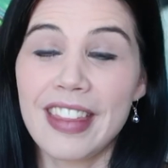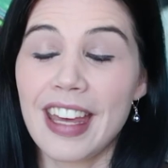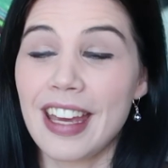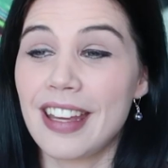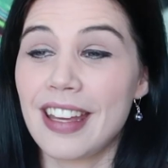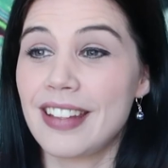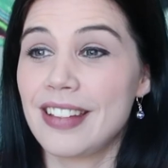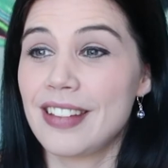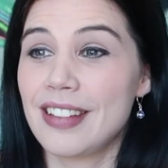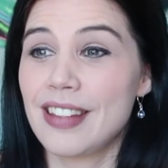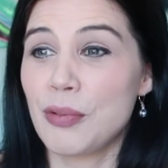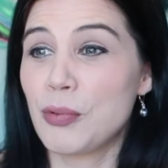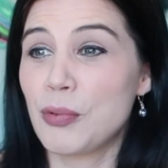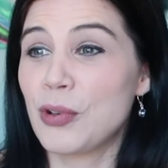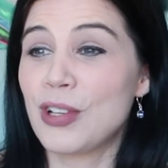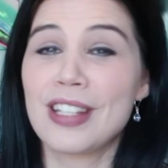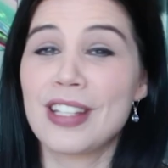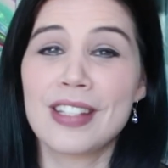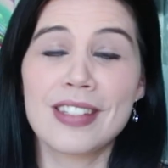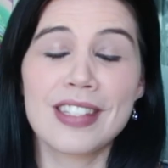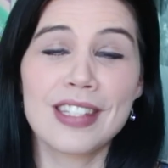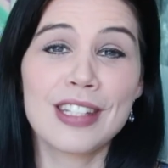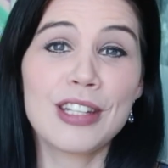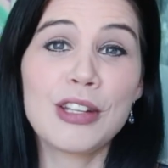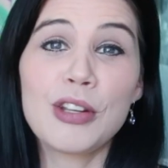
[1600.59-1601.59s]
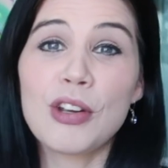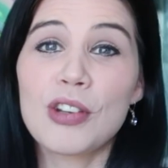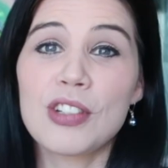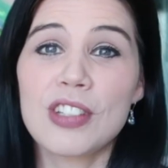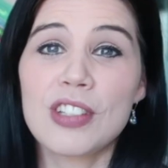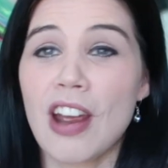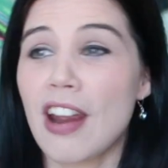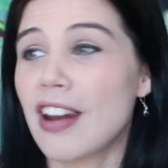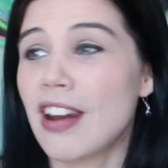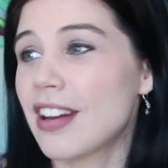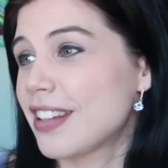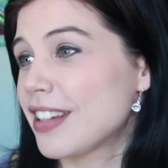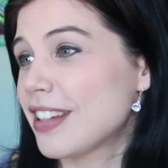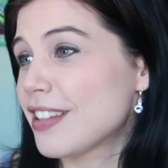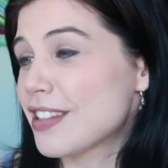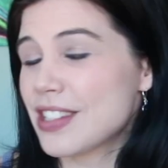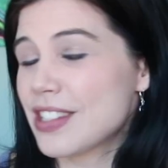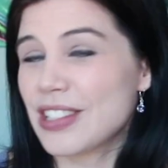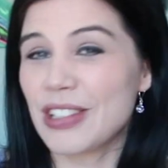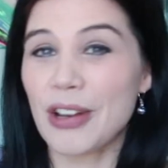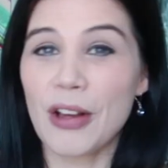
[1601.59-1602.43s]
that they wouldn't see your darkness,